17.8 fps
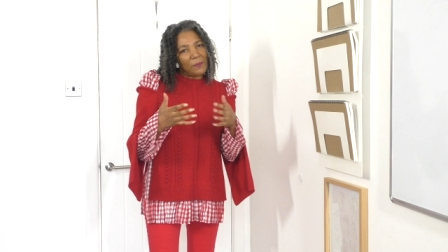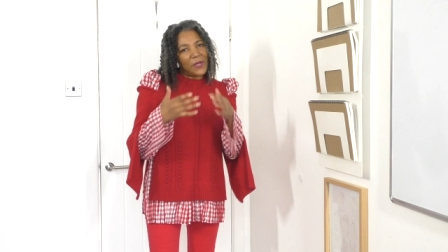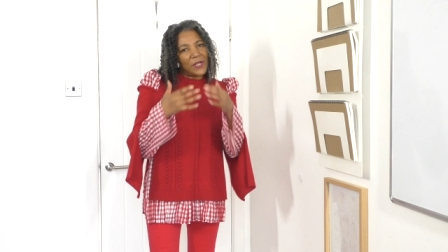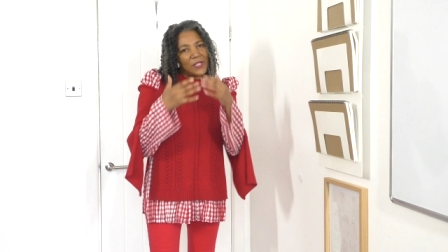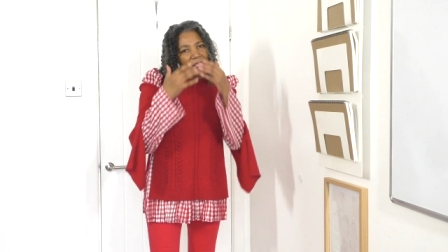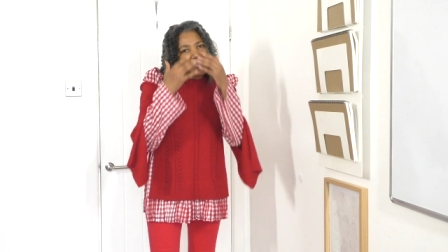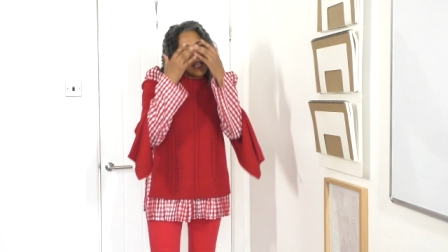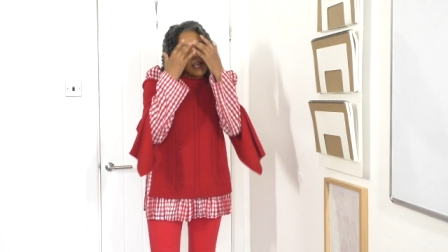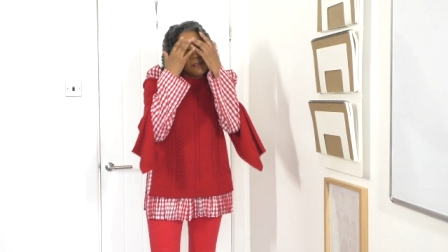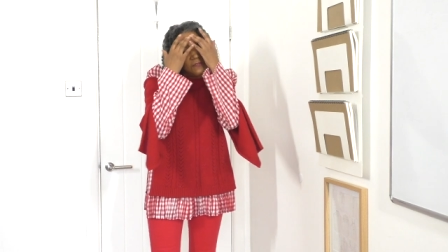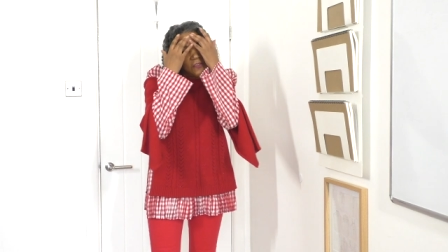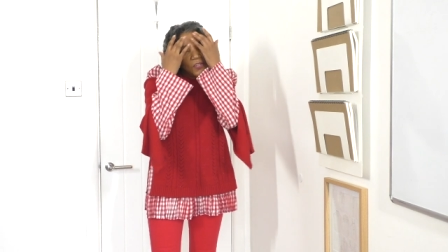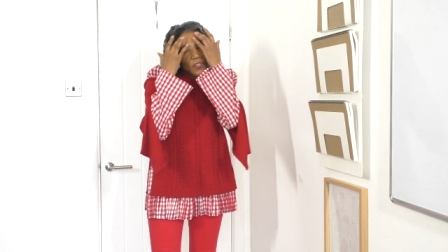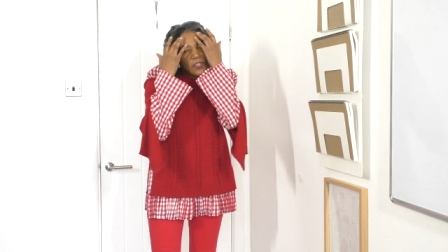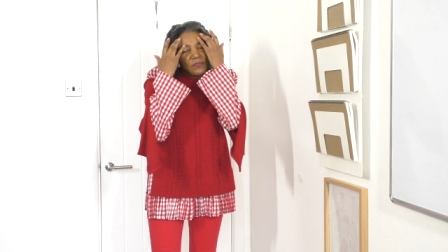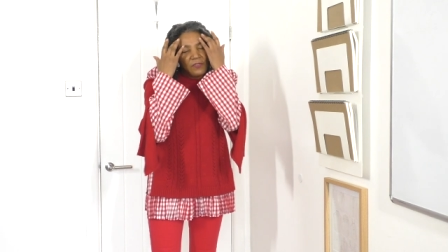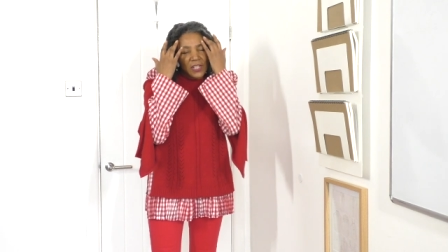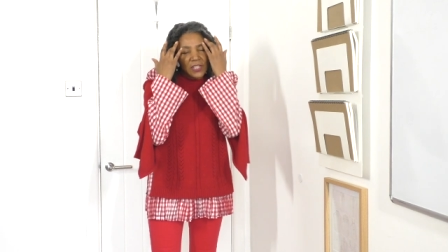a person that
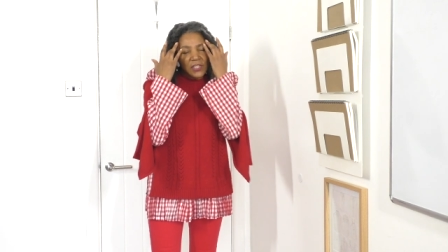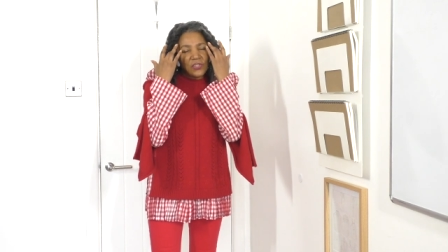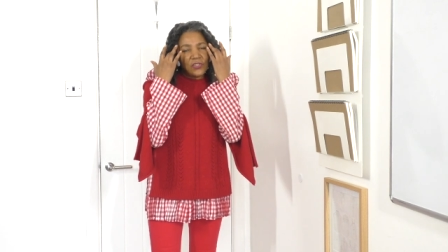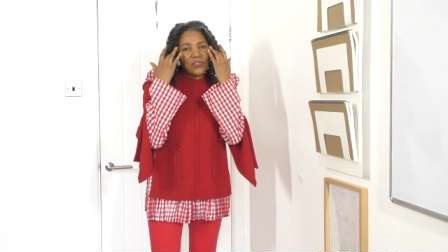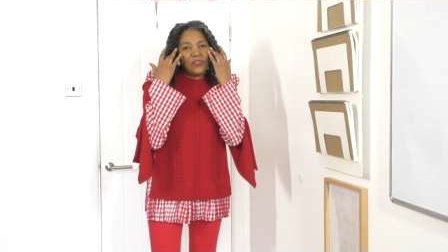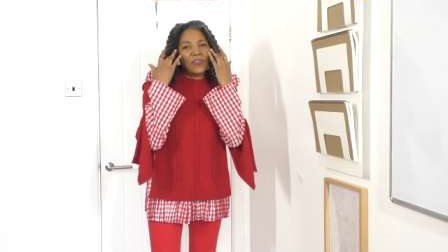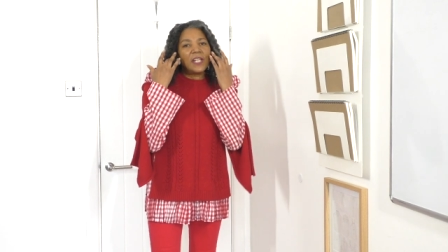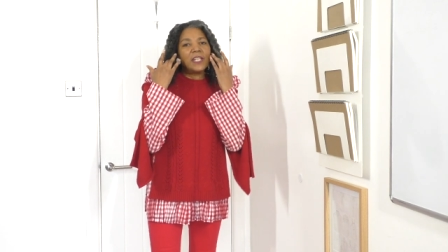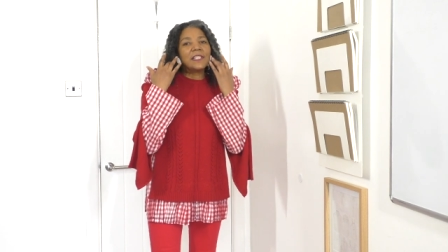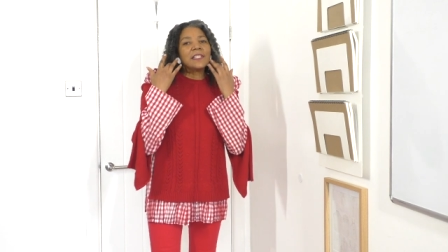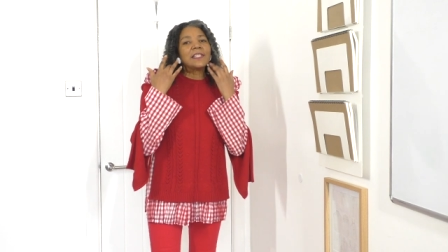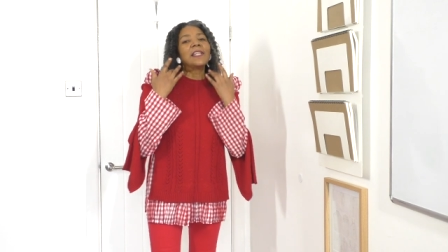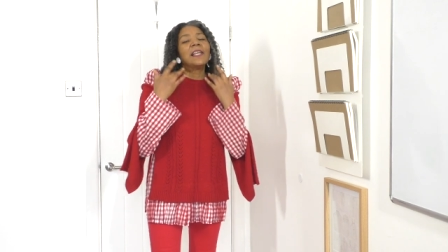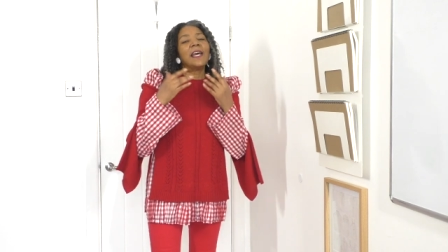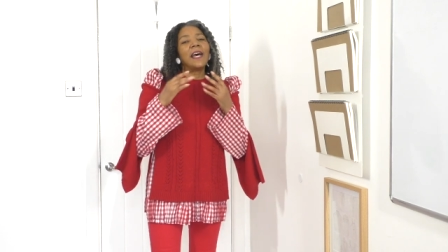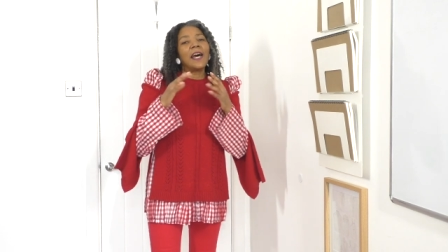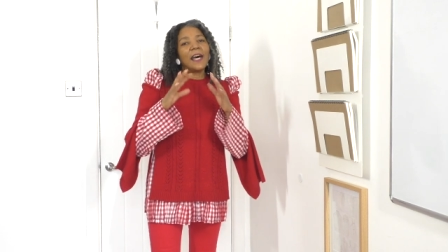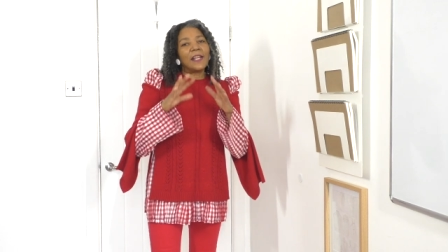follows fashion trends
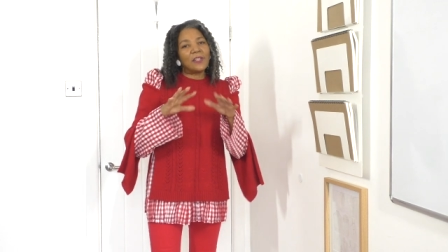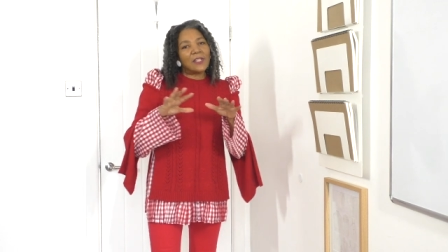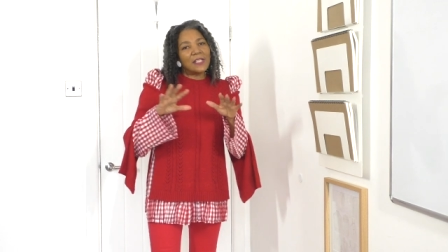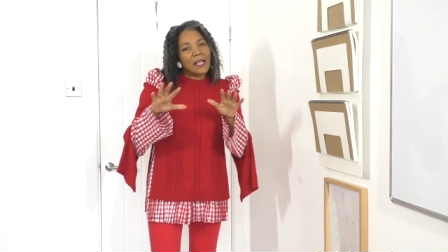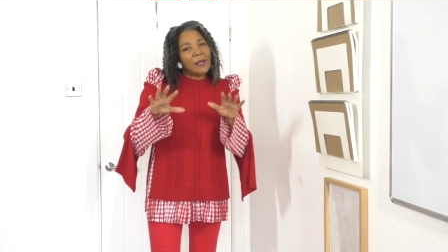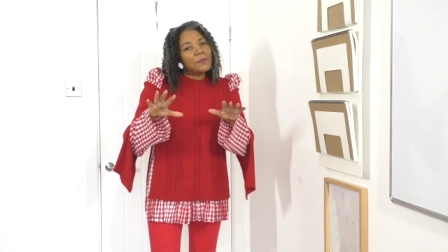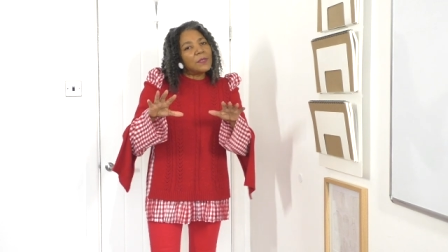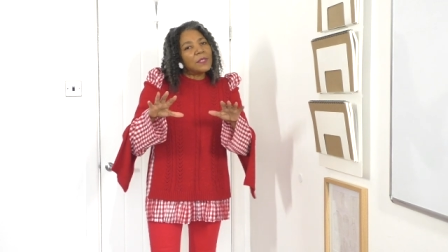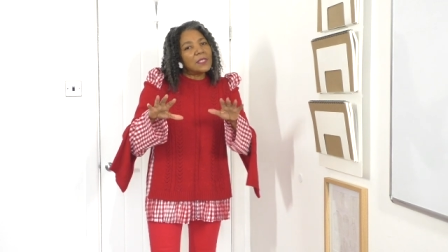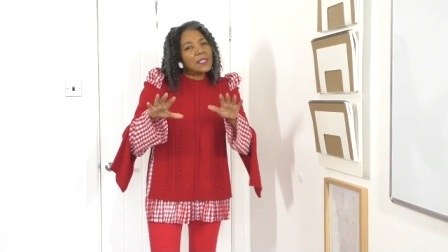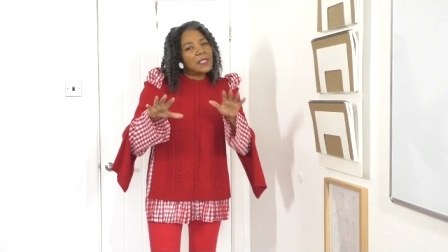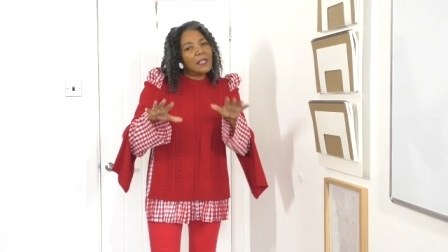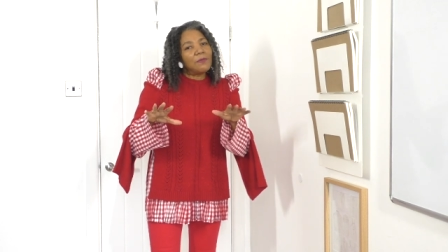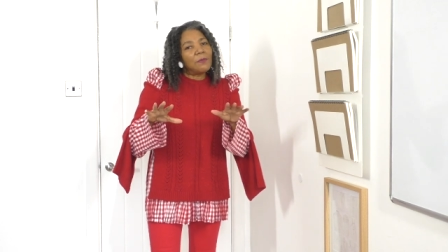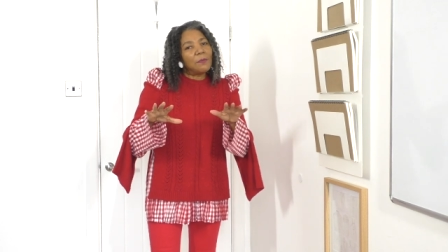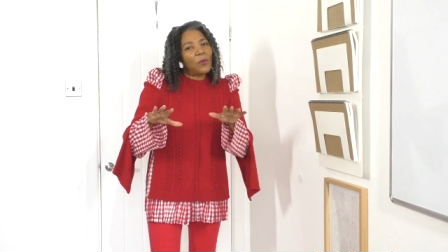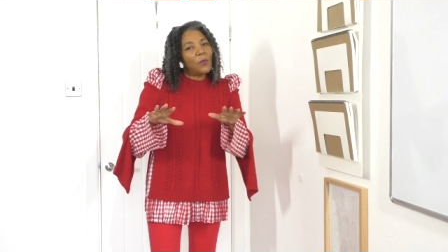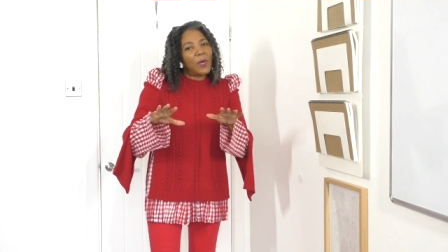and you're tempted to
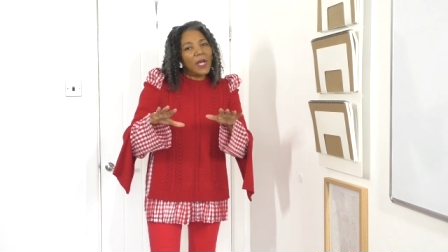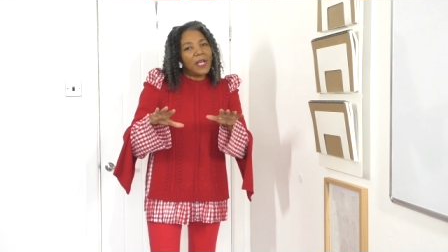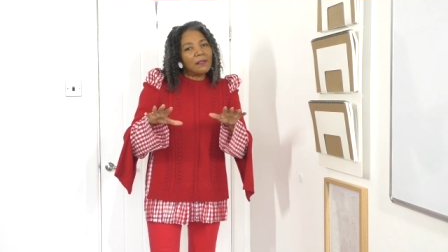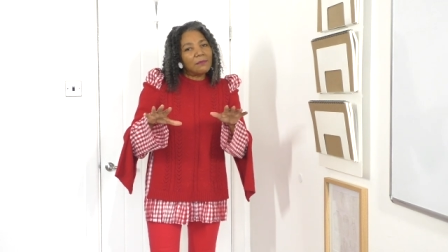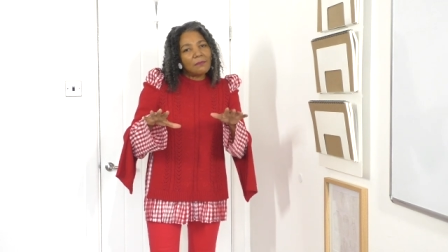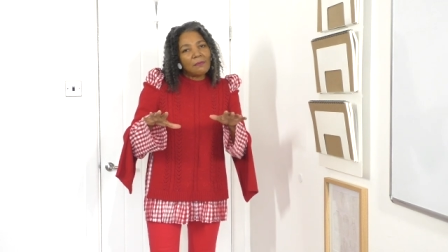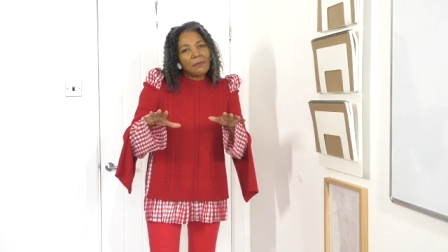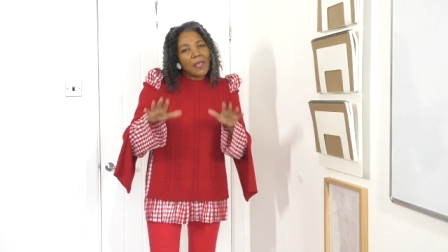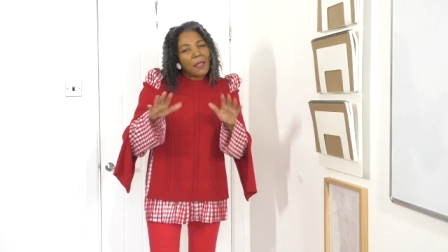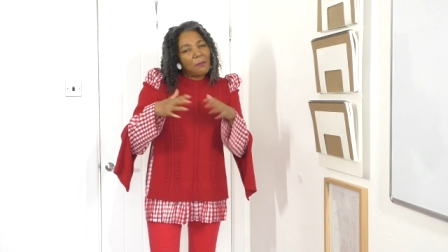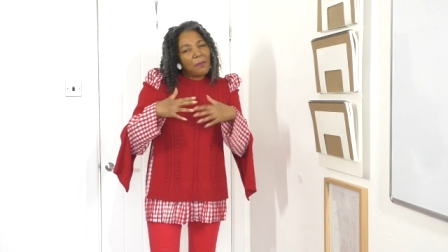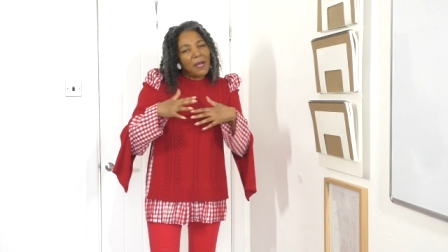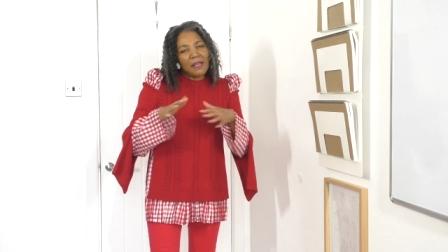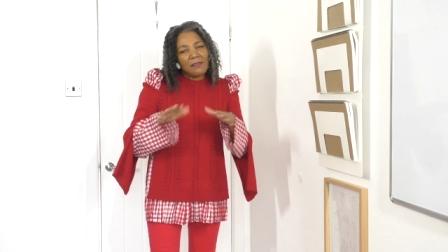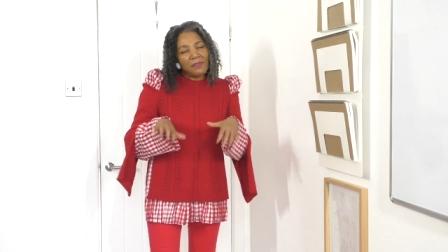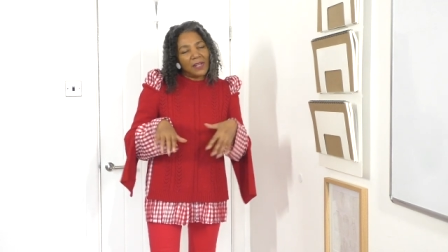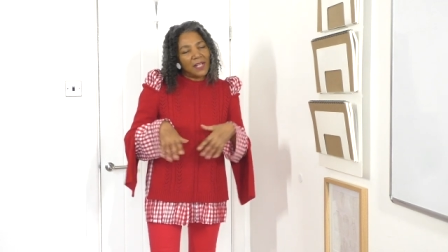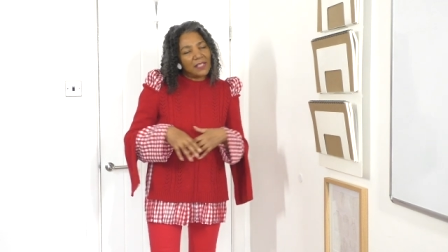give them away,
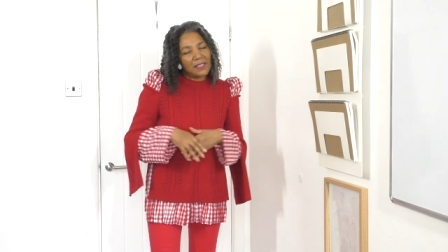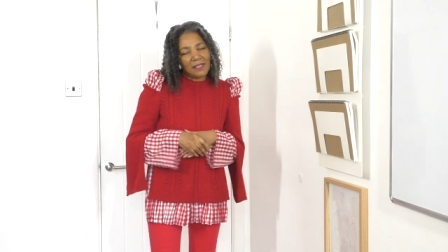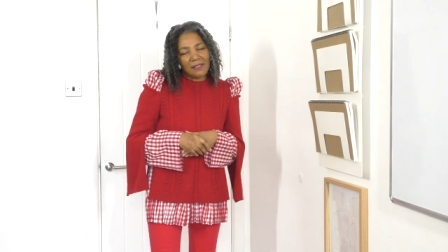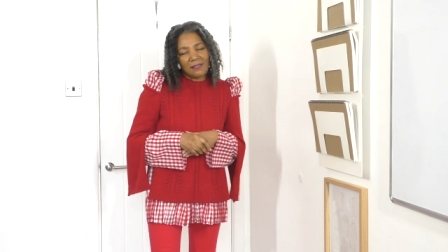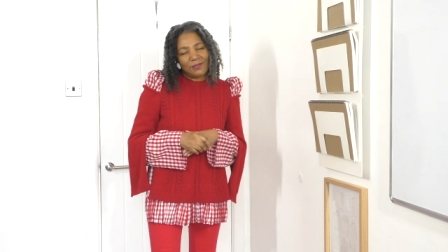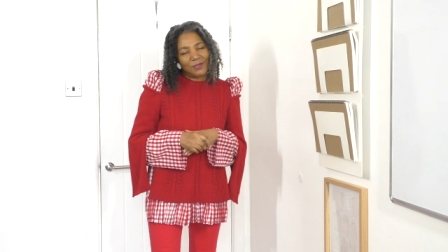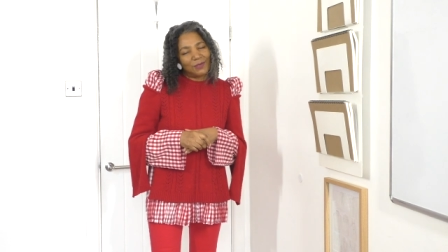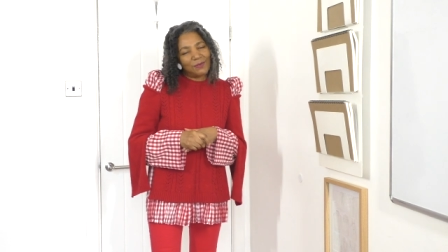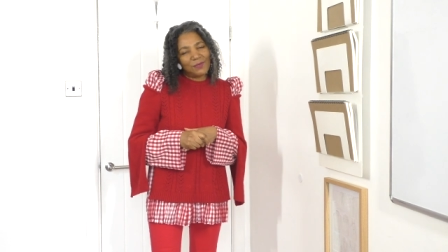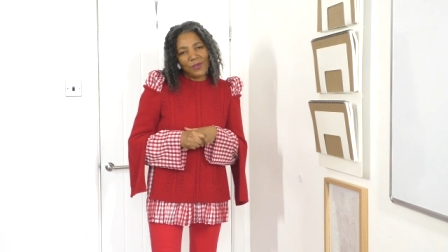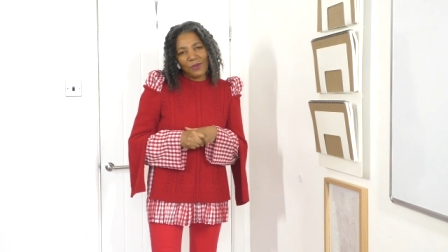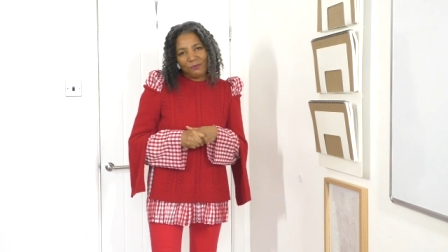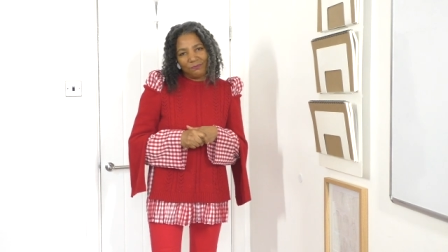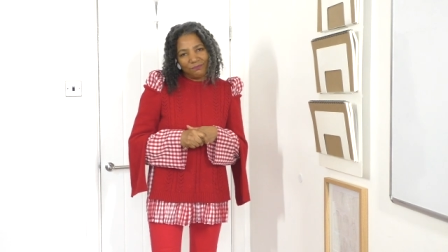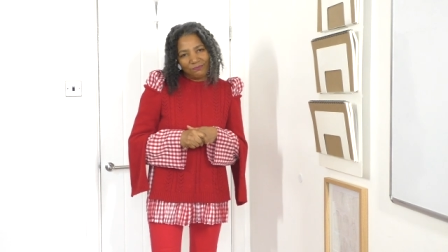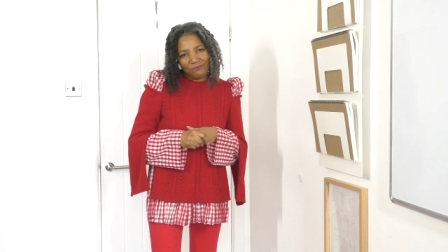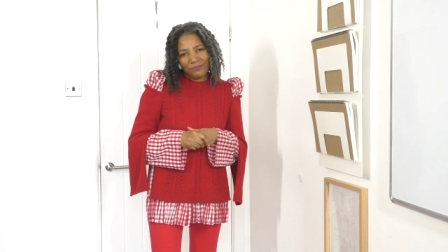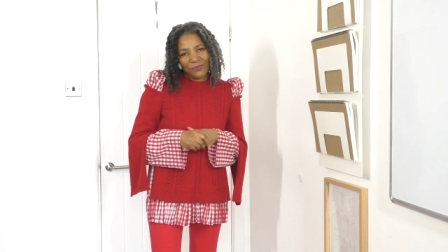my advice is don't.